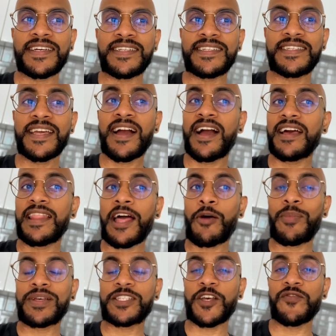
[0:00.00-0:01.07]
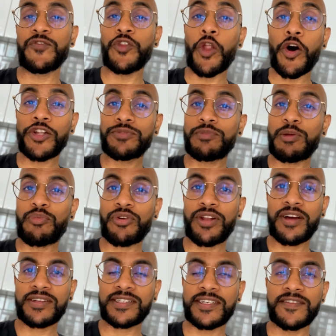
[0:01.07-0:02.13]
yeah, I allowed myself not to be
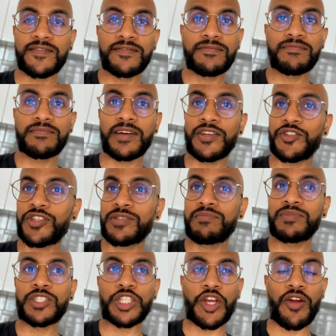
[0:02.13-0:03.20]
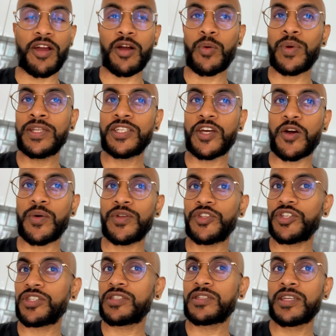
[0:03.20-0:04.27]
productive and just stare out a window and
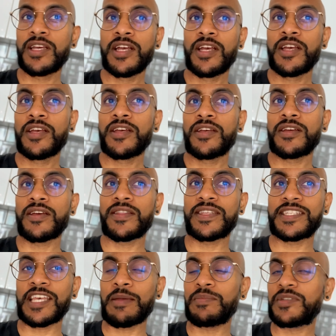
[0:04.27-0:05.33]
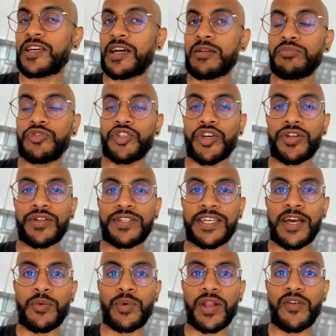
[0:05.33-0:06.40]
just at the same time journal
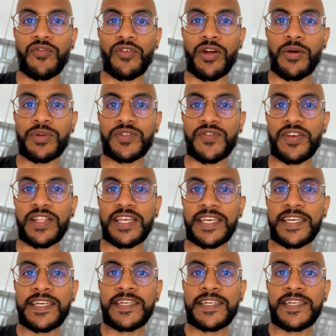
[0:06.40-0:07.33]
down whatever I was feeling.